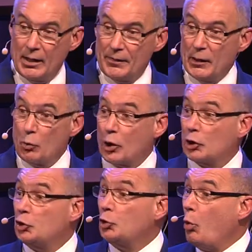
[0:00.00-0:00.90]
They work
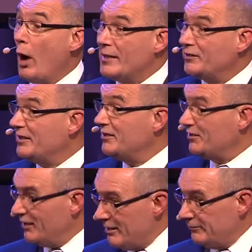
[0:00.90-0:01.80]
twice as
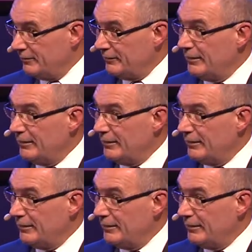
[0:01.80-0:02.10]
safe.